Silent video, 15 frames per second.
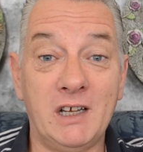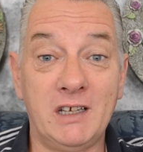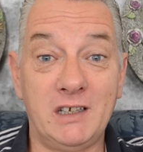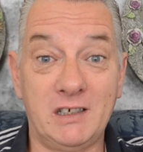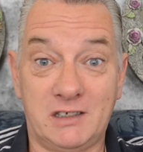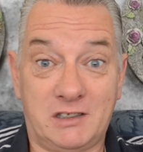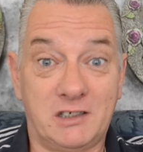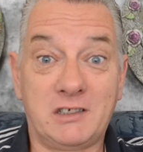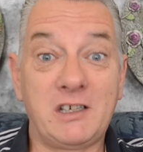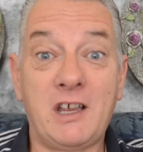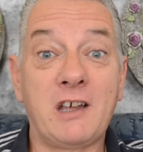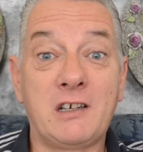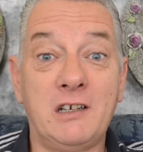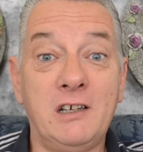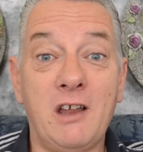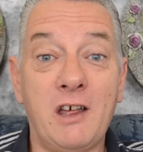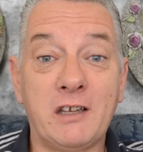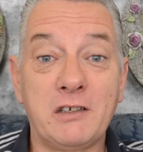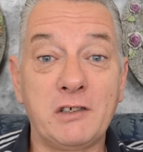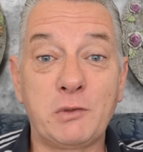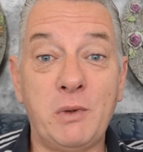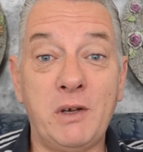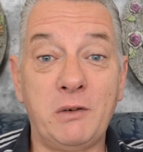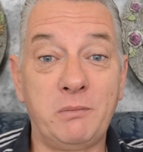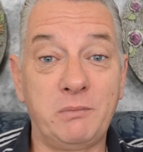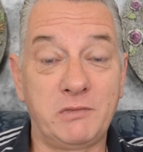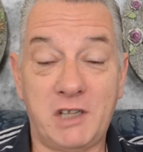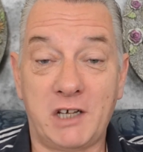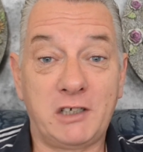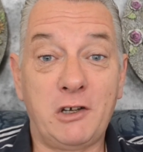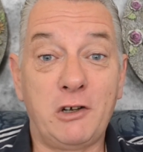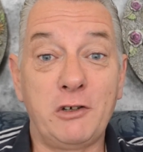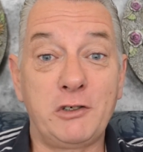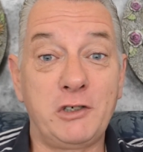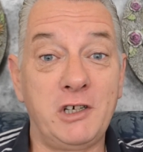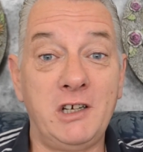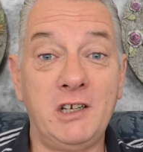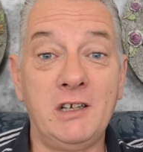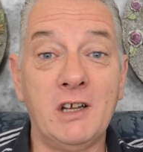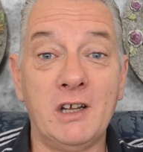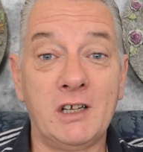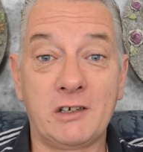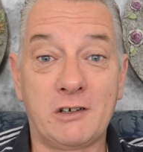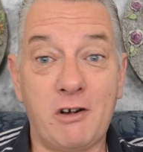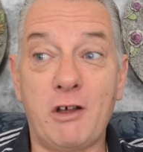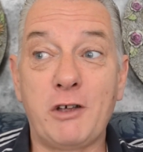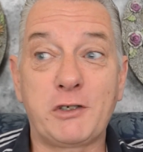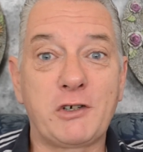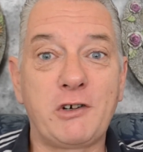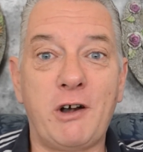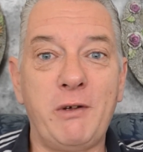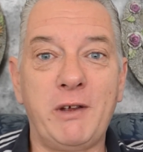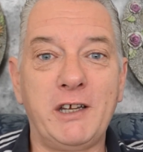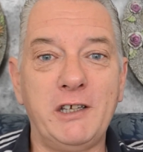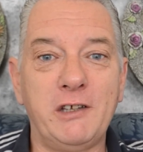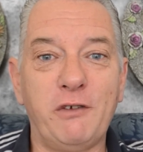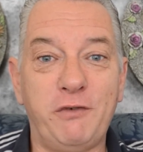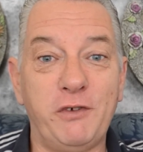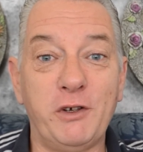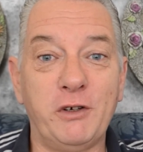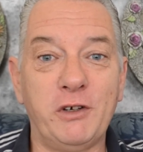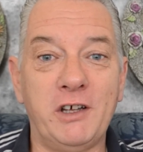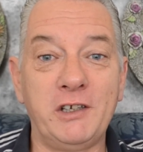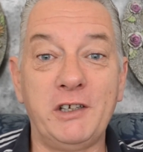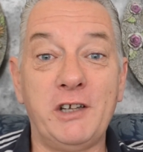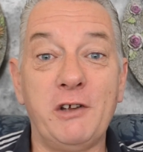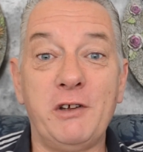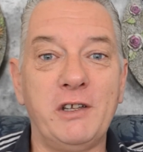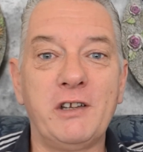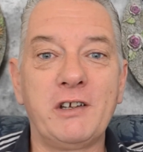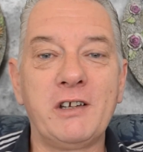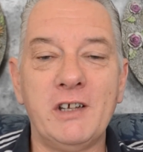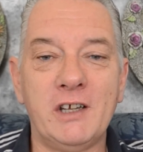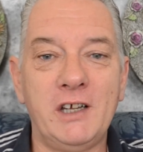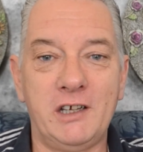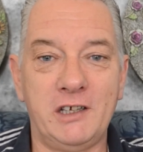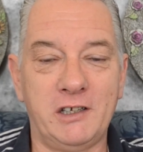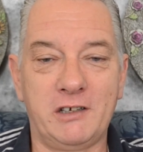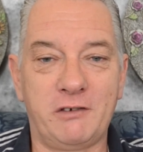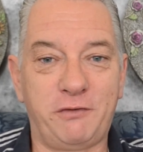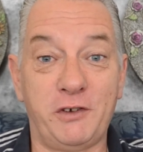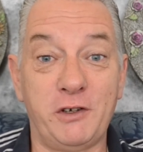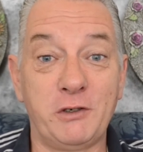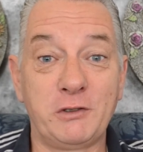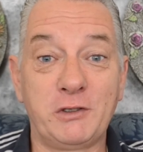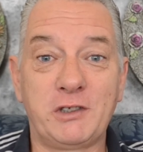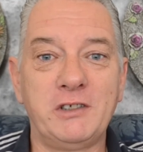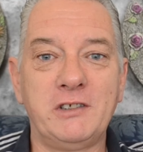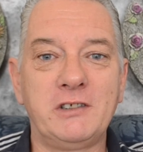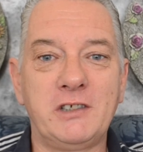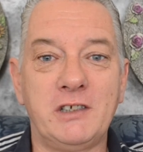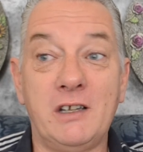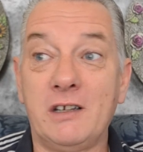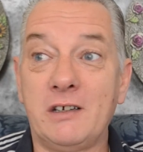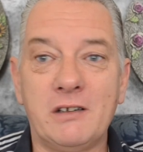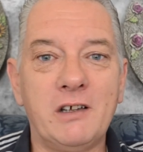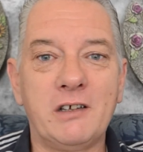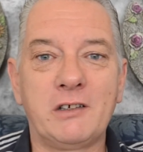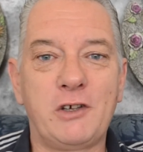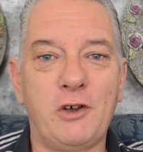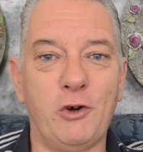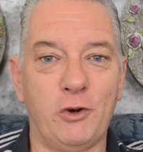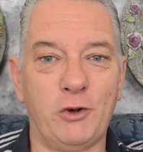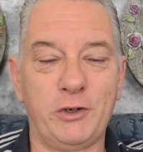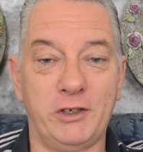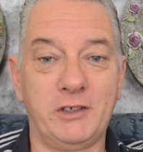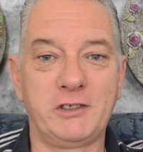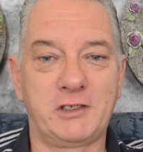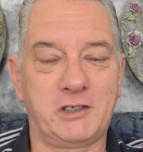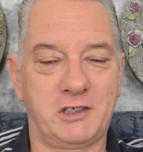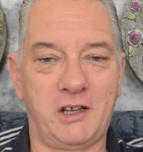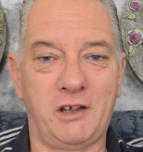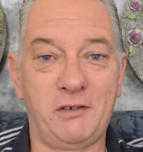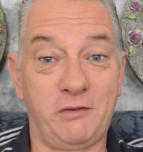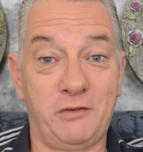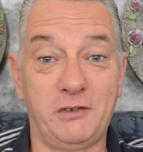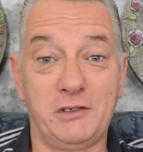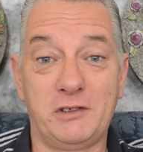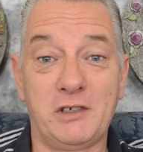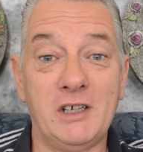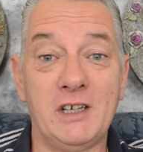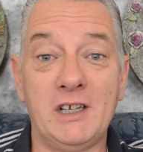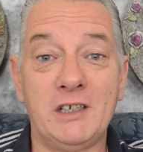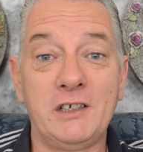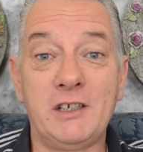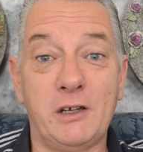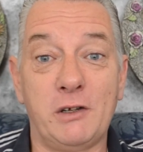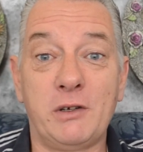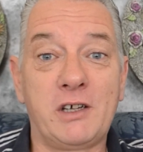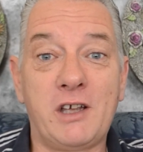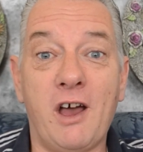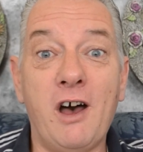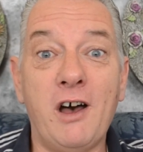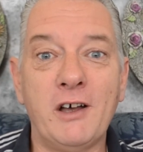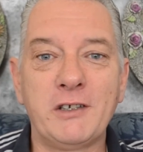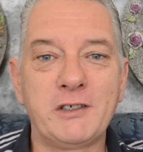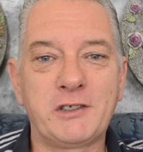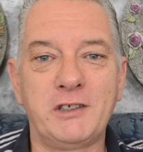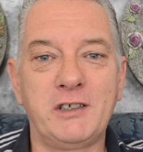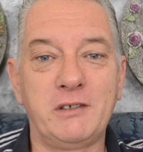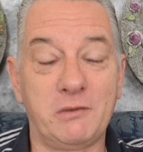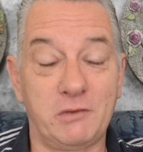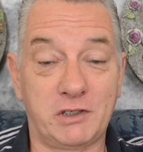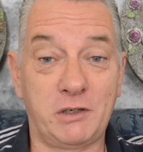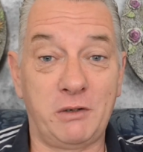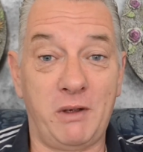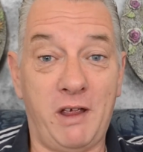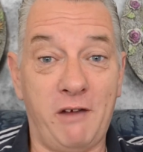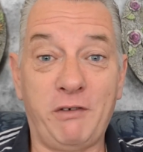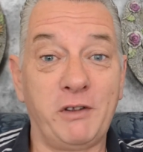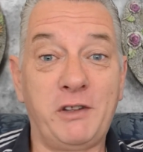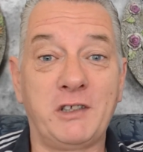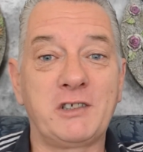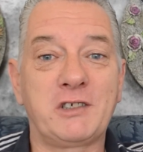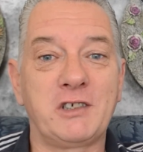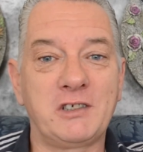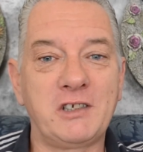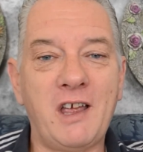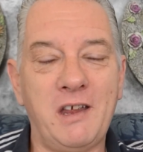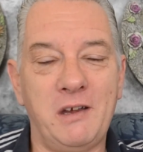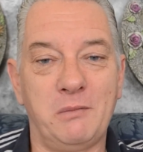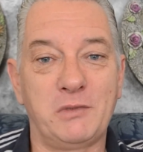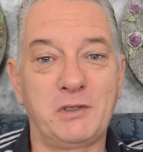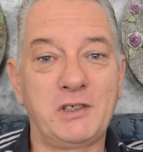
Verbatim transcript: It's exactly like this world. Technology, grass growing in the field, you know, in the in the fields and uh, and corn and stuff, and you know, cars, and so everything's the same.